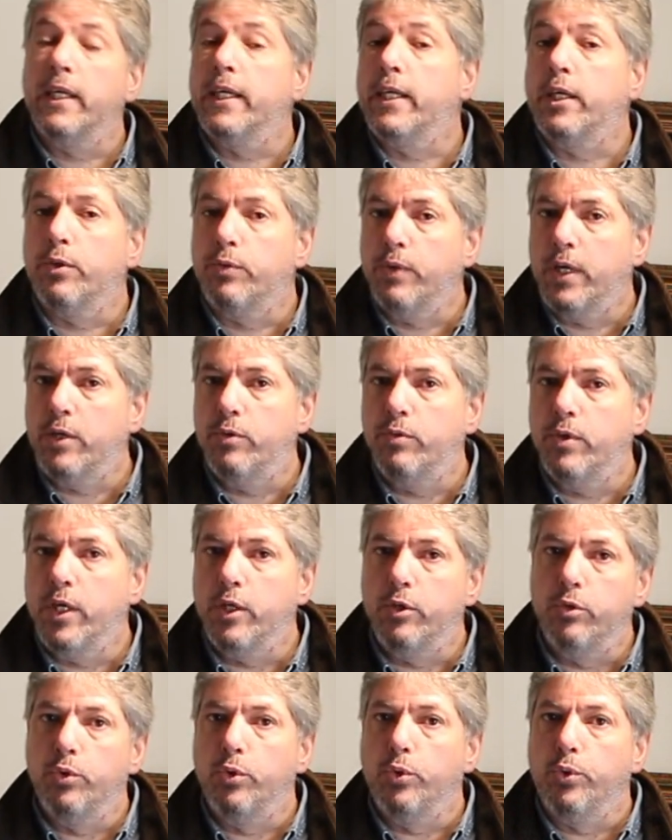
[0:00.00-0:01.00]
Like a Red,
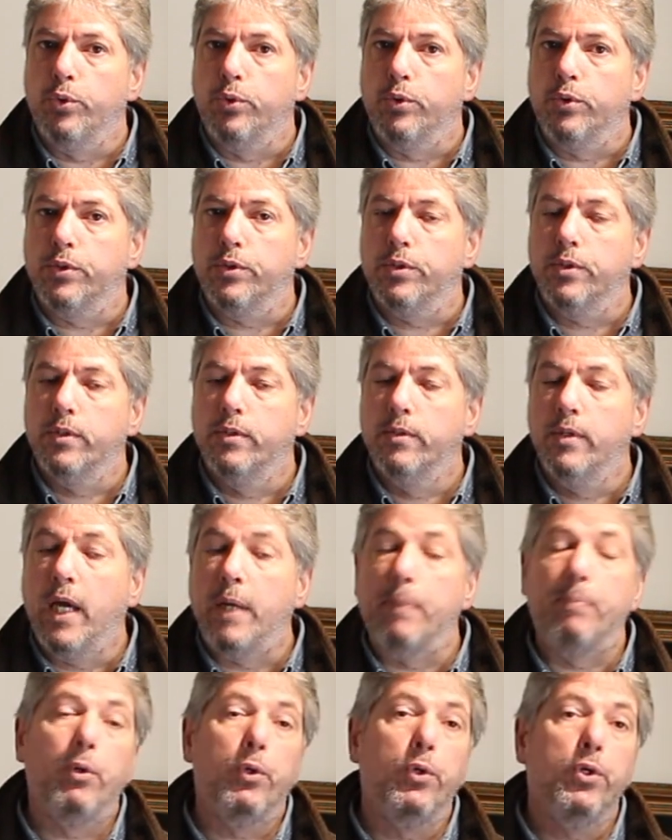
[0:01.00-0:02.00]
Red Rose,
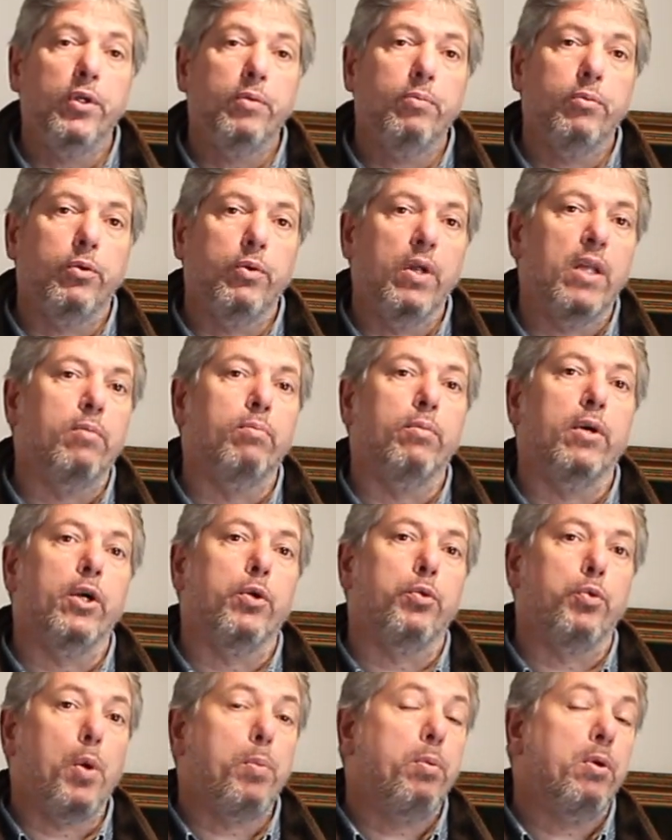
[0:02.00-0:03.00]
a poem written by
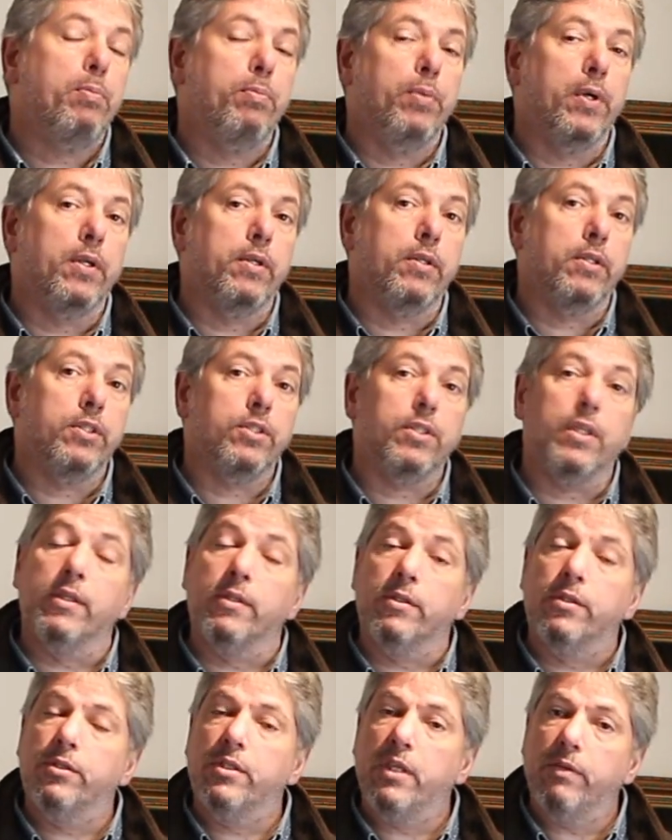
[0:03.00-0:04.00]
Robert Burns in
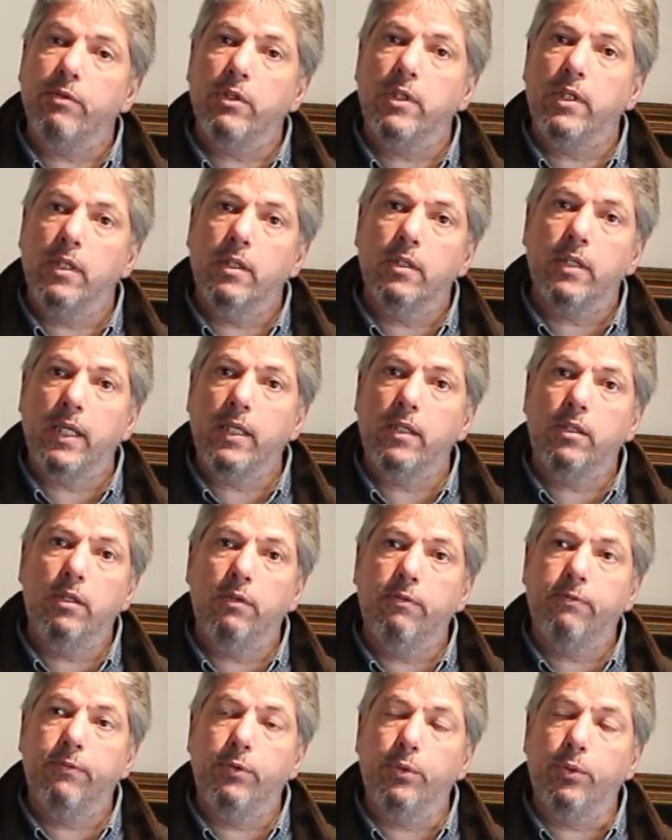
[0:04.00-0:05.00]

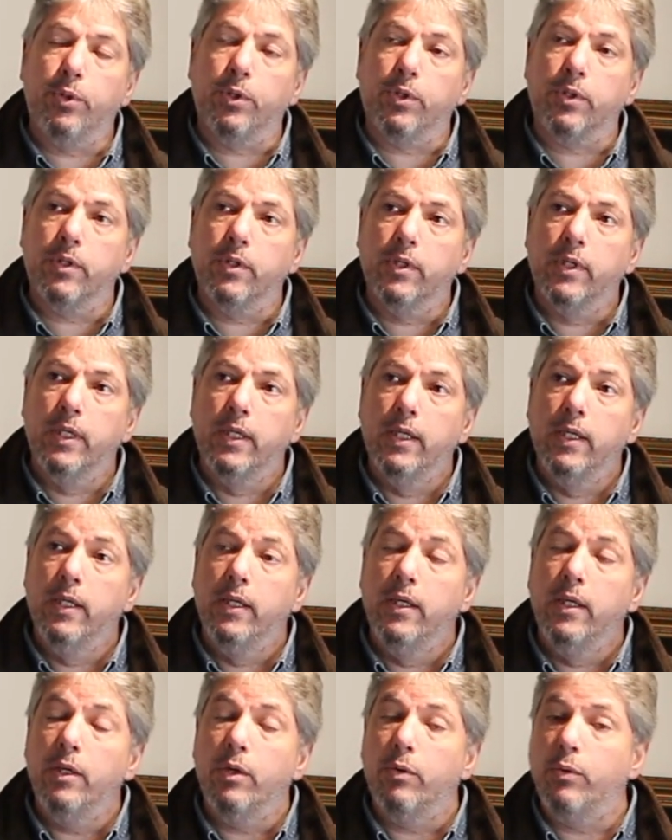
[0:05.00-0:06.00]
1794,
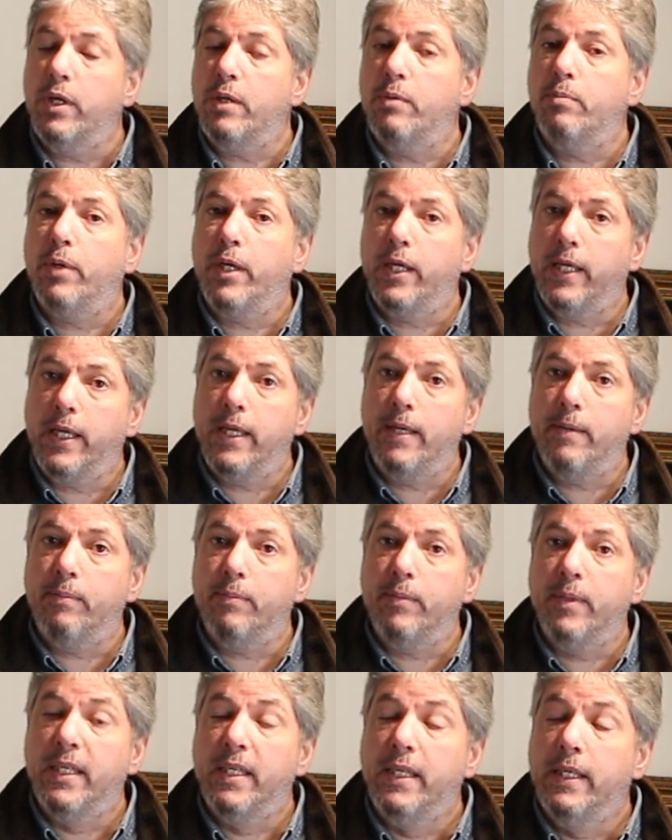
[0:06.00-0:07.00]
written by
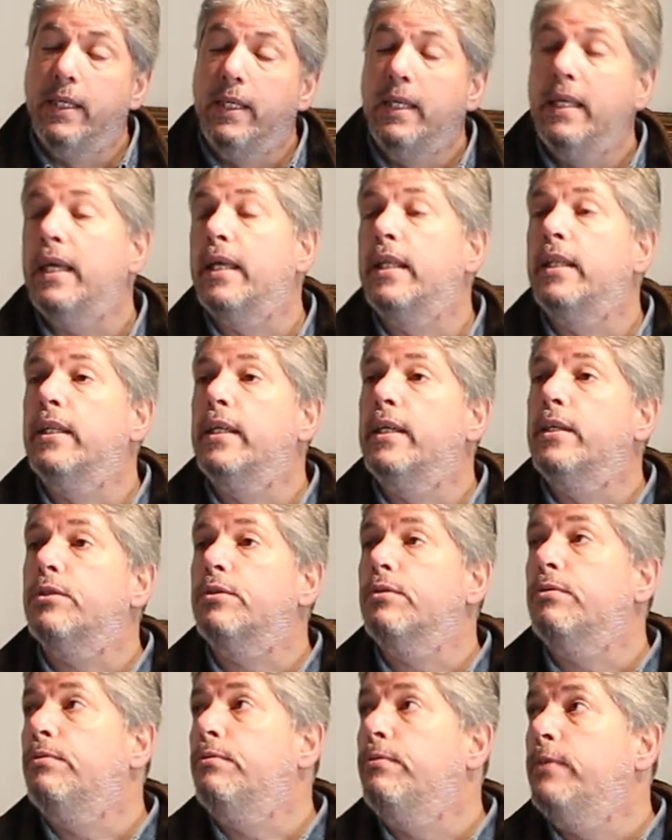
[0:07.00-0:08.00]
him in this
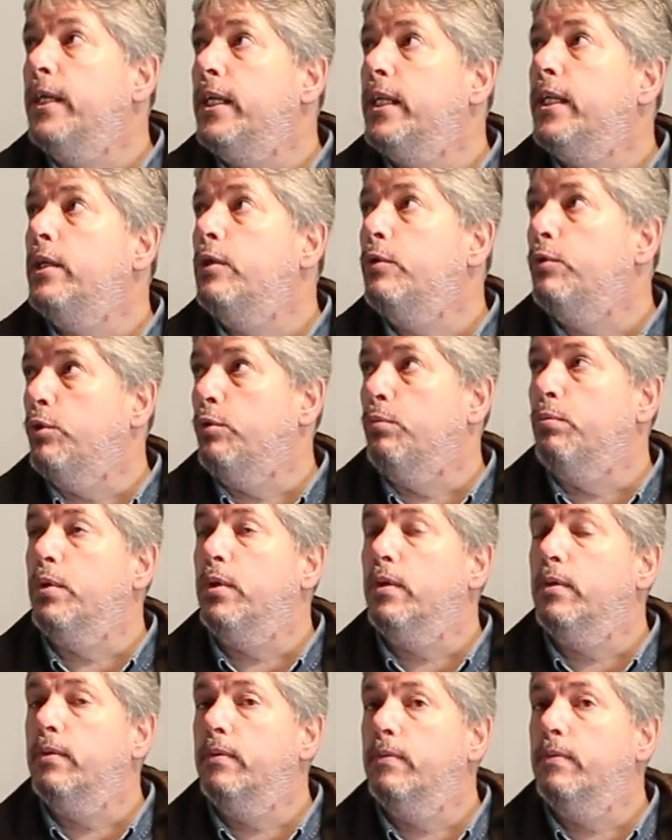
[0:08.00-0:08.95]
very room.